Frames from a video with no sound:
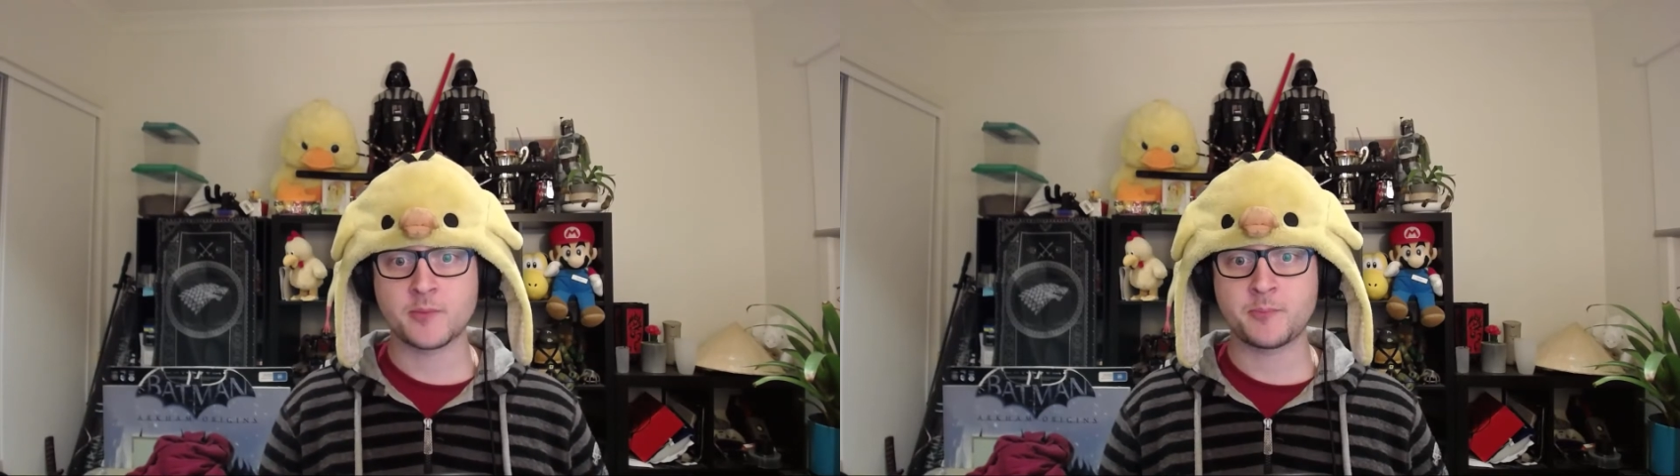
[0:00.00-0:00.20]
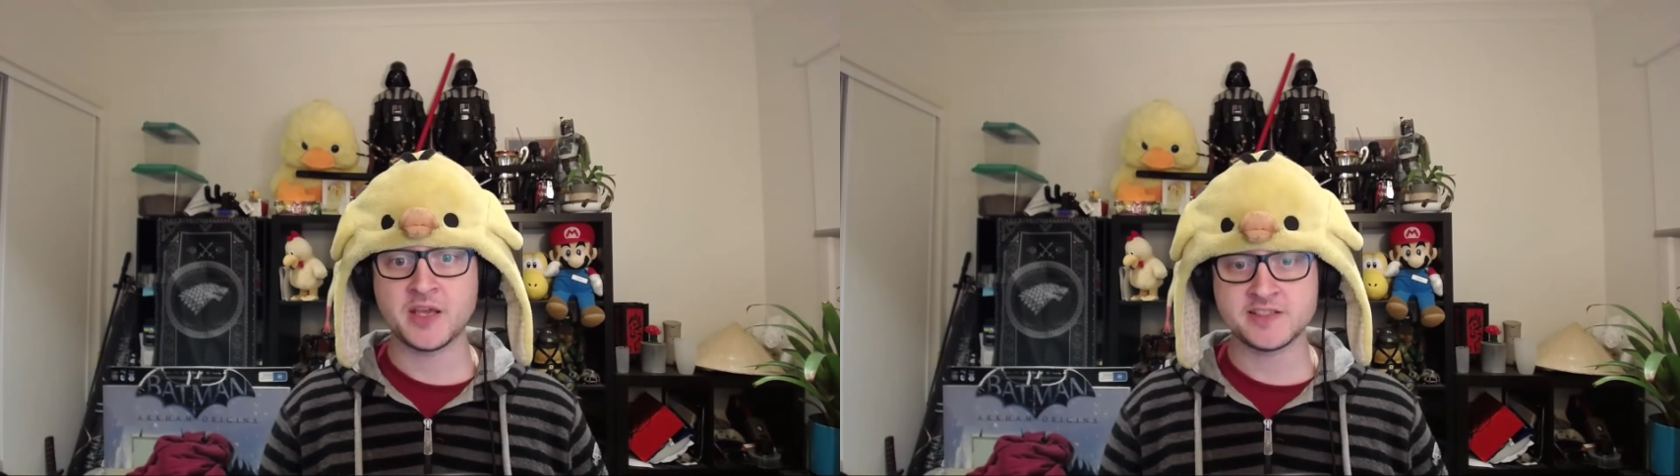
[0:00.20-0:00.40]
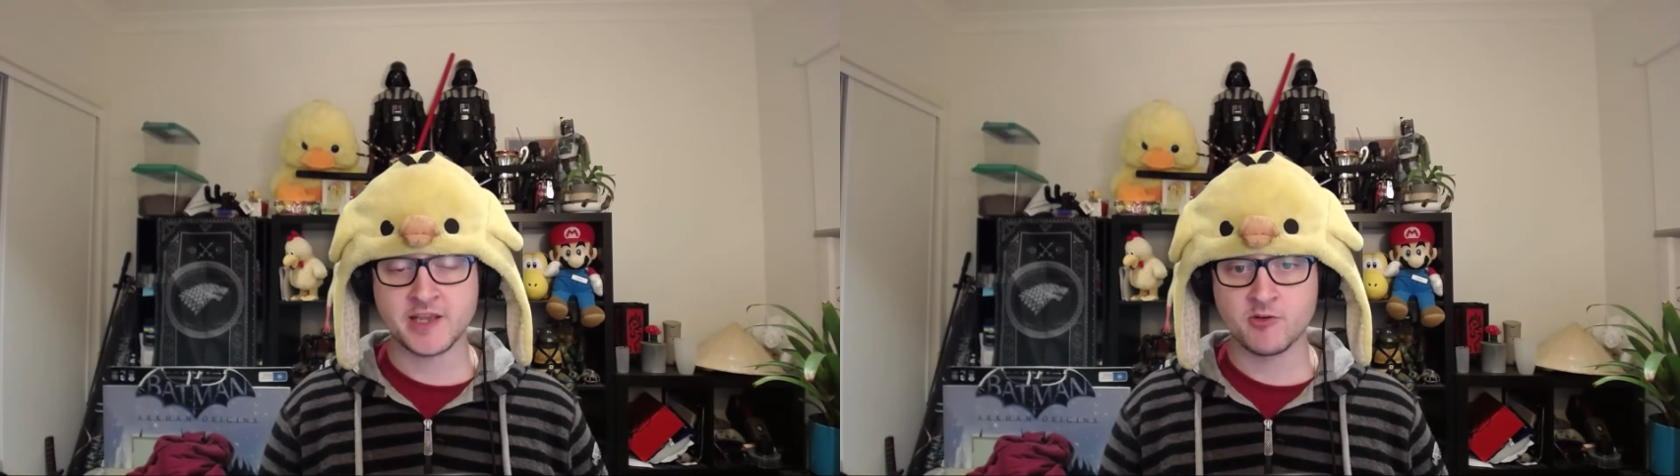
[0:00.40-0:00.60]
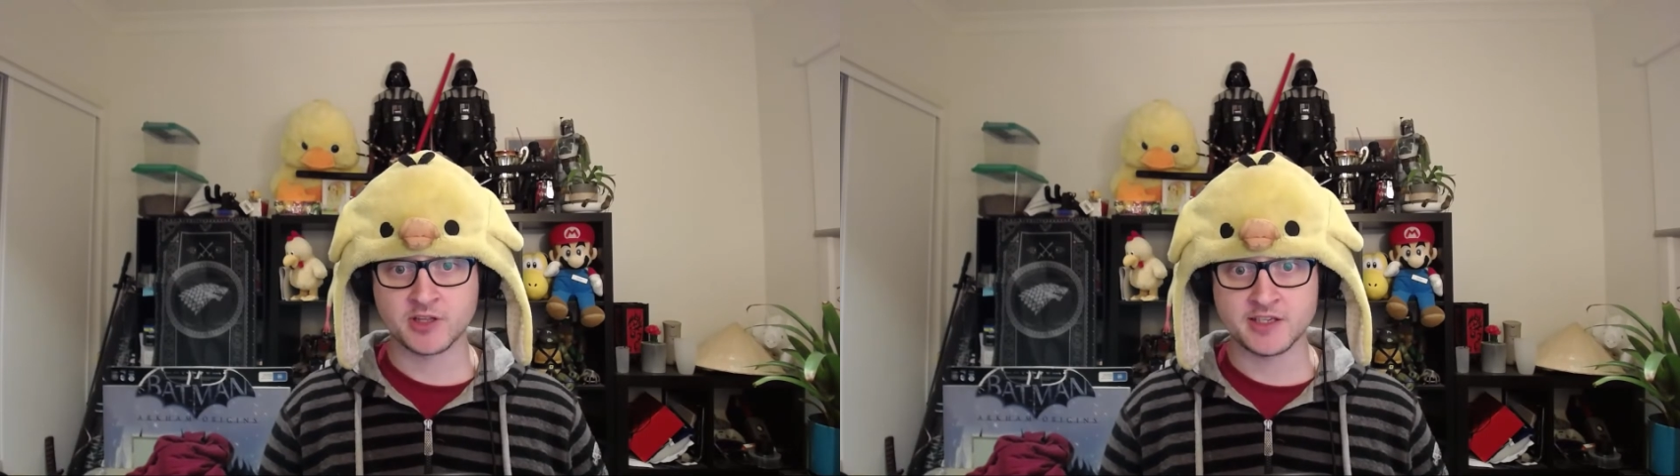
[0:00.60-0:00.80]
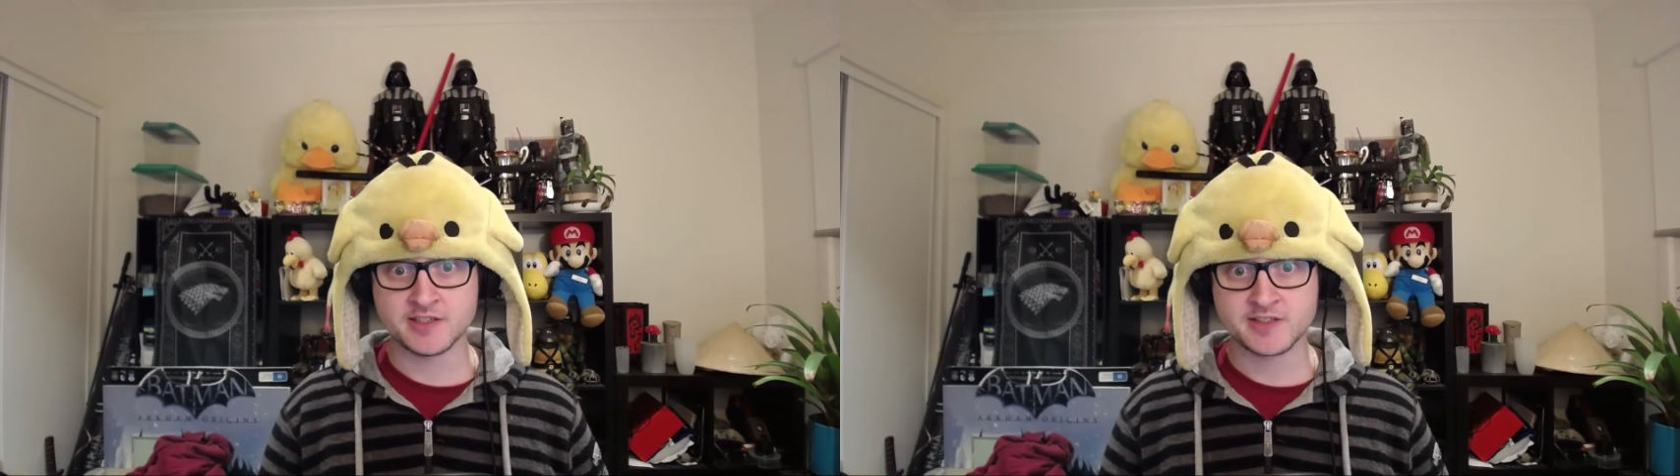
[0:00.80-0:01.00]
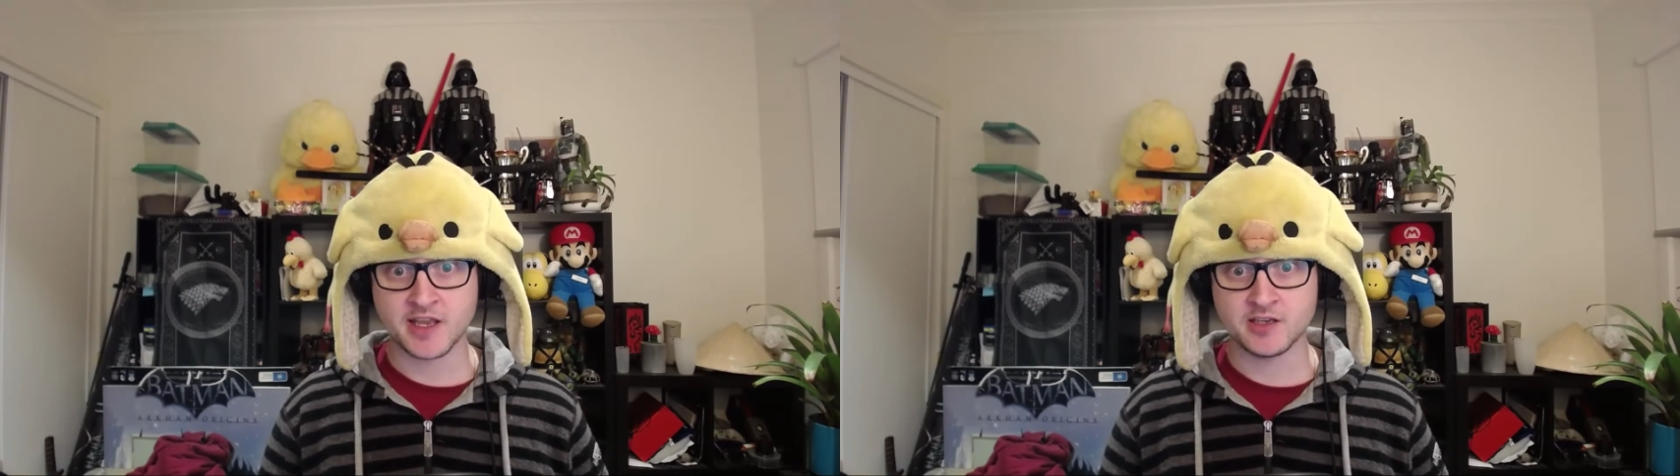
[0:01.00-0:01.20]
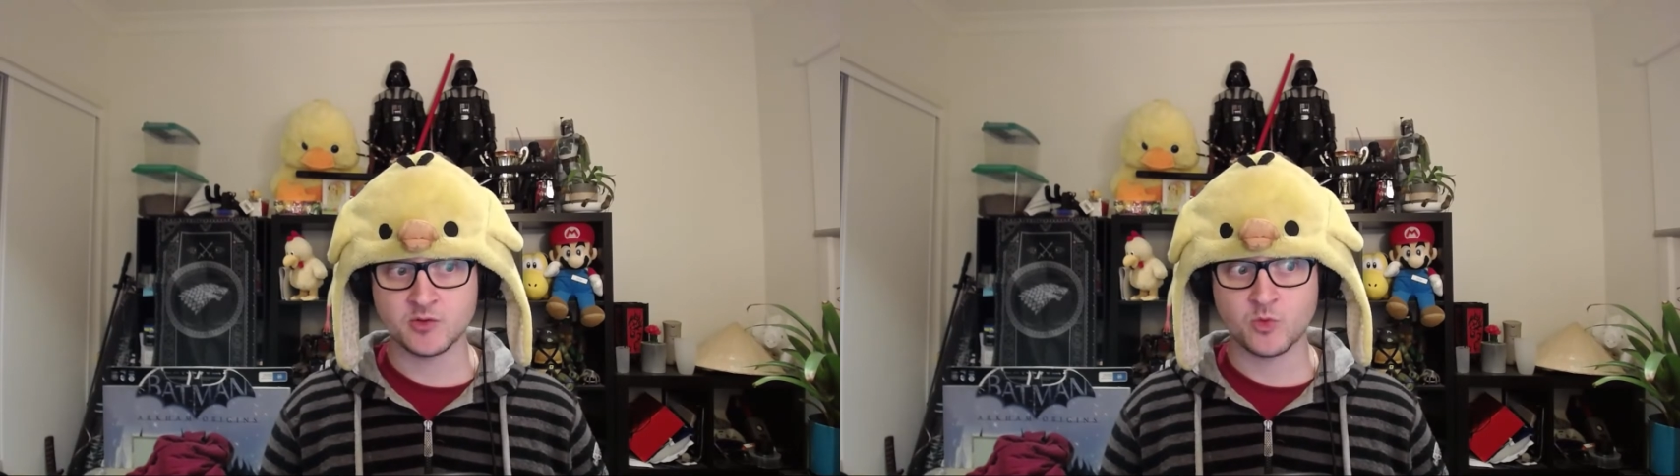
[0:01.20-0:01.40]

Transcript: PC release date